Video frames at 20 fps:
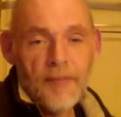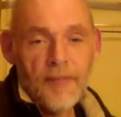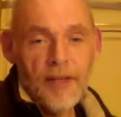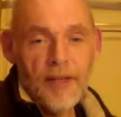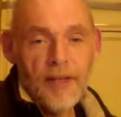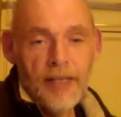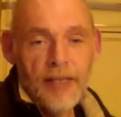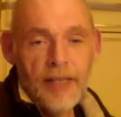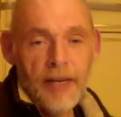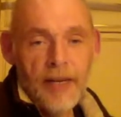
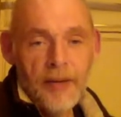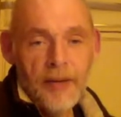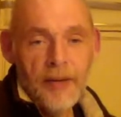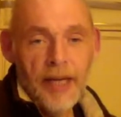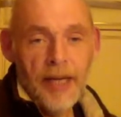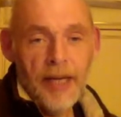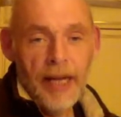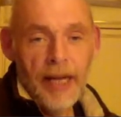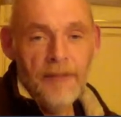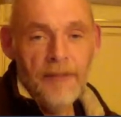yeah,
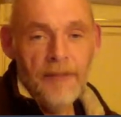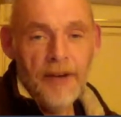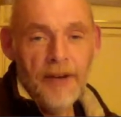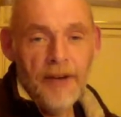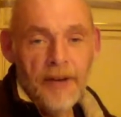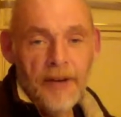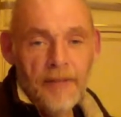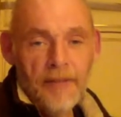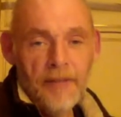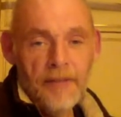okay, fair
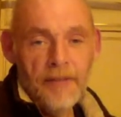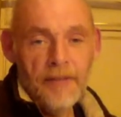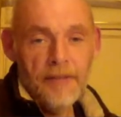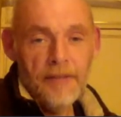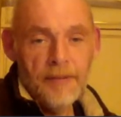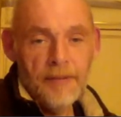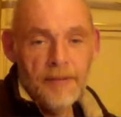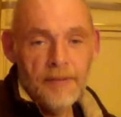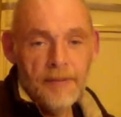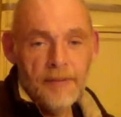enough.
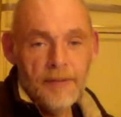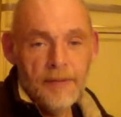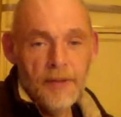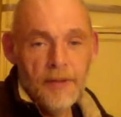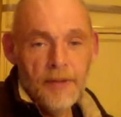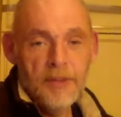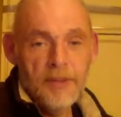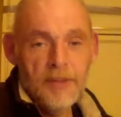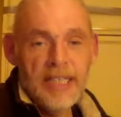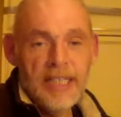
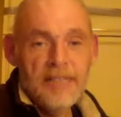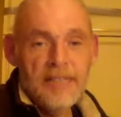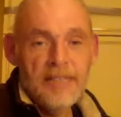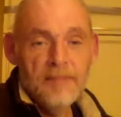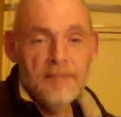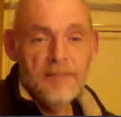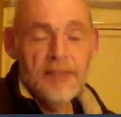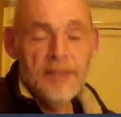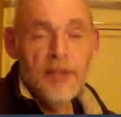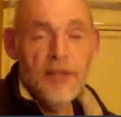Who
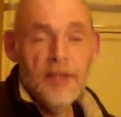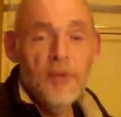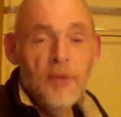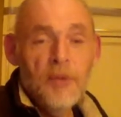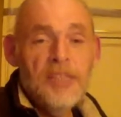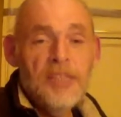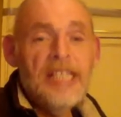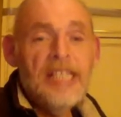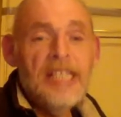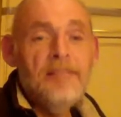deemed
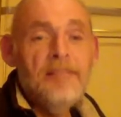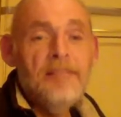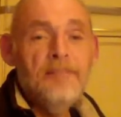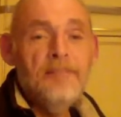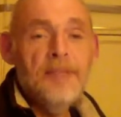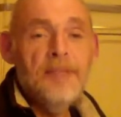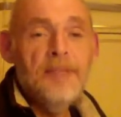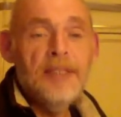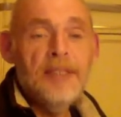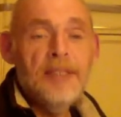
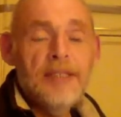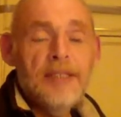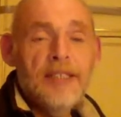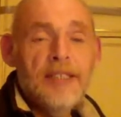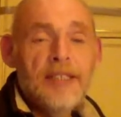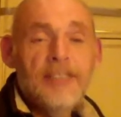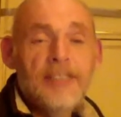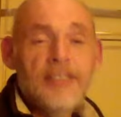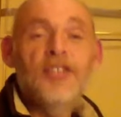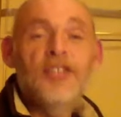
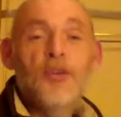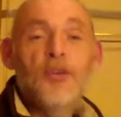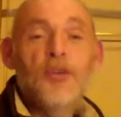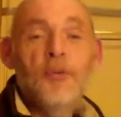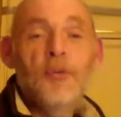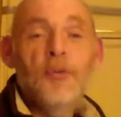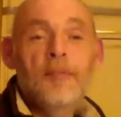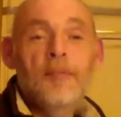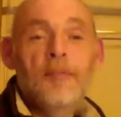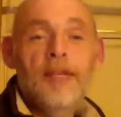the
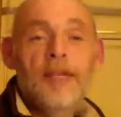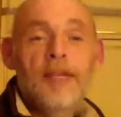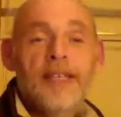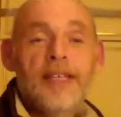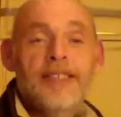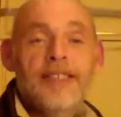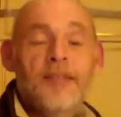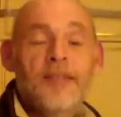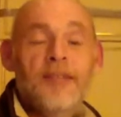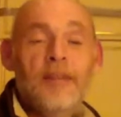doom
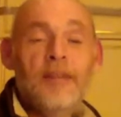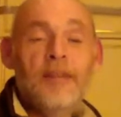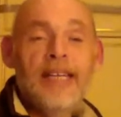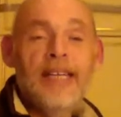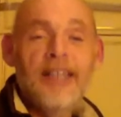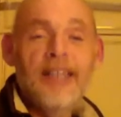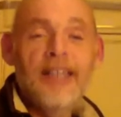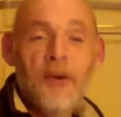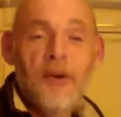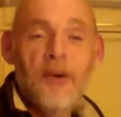to be
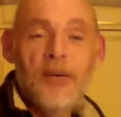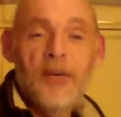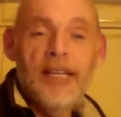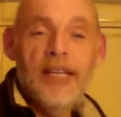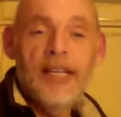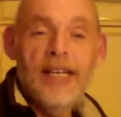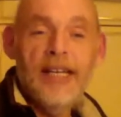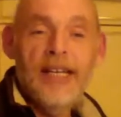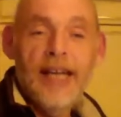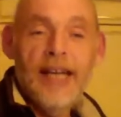the
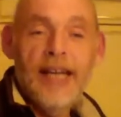only